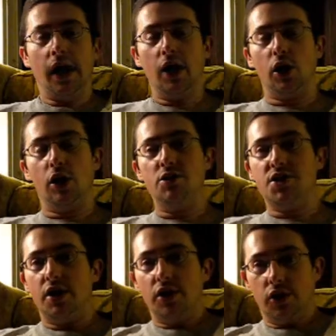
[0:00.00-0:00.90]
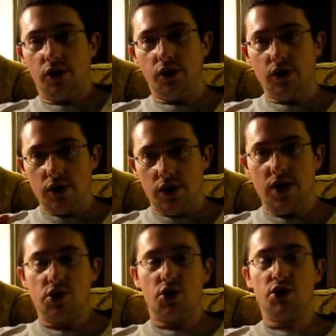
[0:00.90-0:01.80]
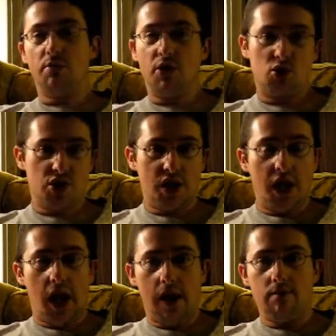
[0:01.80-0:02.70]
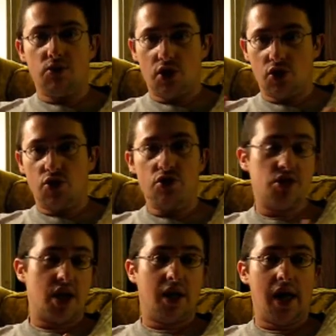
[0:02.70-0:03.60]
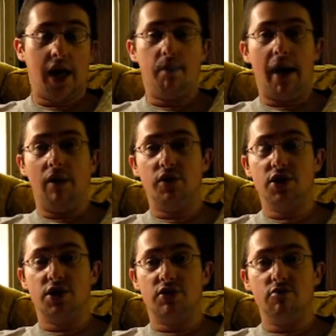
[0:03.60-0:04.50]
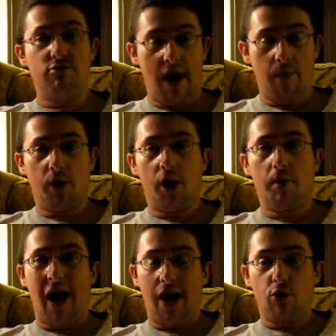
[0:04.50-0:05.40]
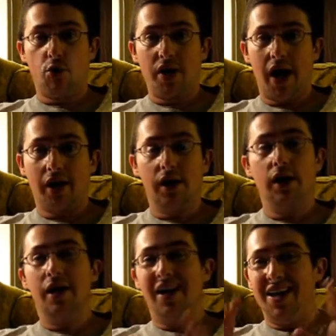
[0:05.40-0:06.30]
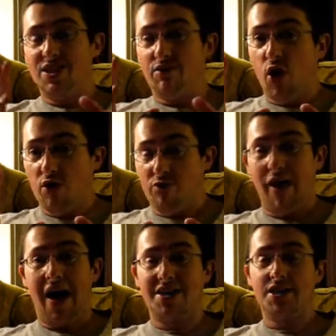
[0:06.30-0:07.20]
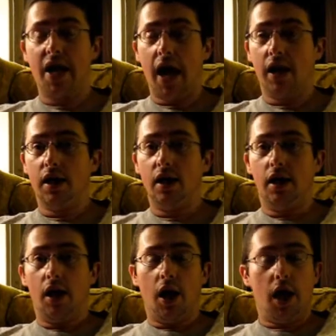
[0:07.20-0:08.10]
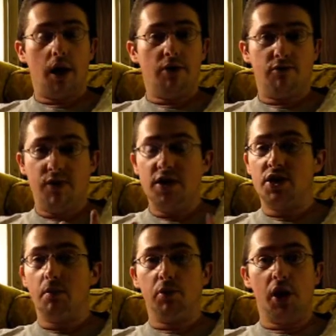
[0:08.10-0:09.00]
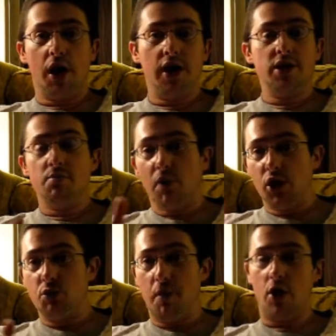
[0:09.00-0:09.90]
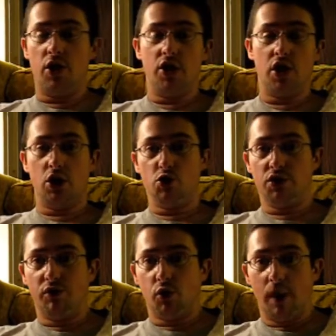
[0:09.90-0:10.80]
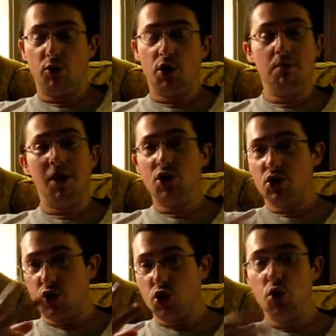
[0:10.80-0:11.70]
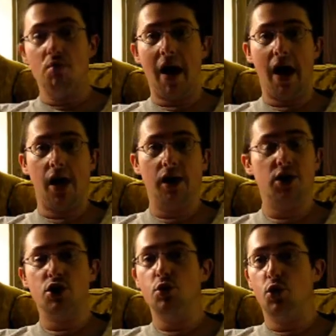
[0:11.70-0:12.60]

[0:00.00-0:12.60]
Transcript: In closing, these are some interesting games that say a lot about this Vamp It Up aggro deck. It's a very fast deck. The Feast and Blood is much better than Tendrils of Corruption because of the 2 mana, because you